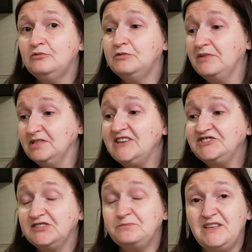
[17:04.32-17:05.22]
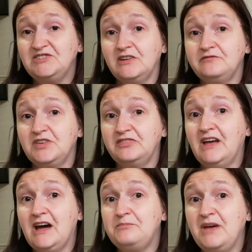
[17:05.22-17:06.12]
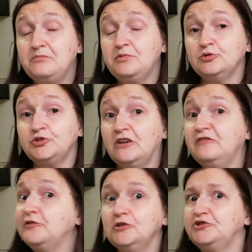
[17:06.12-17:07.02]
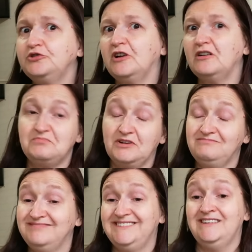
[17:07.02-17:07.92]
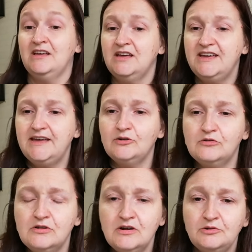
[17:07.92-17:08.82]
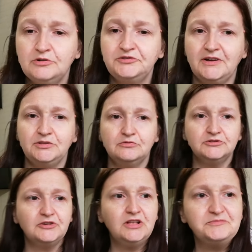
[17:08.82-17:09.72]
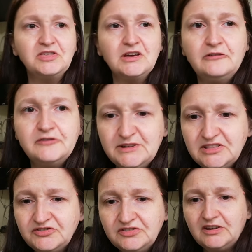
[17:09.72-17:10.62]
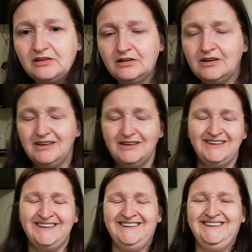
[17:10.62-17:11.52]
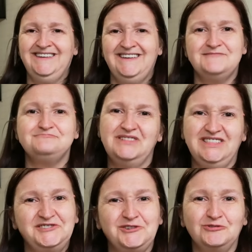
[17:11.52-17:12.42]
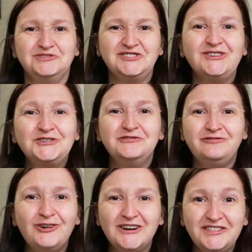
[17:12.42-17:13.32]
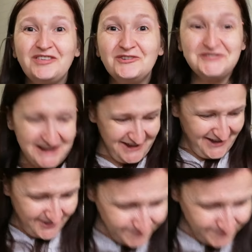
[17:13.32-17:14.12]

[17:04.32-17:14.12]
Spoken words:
would be less expensive than Happy Hippos that are full of sugar. But hey-ho, what do I know? It's all up to the government, isn't it? Political discussion for another day.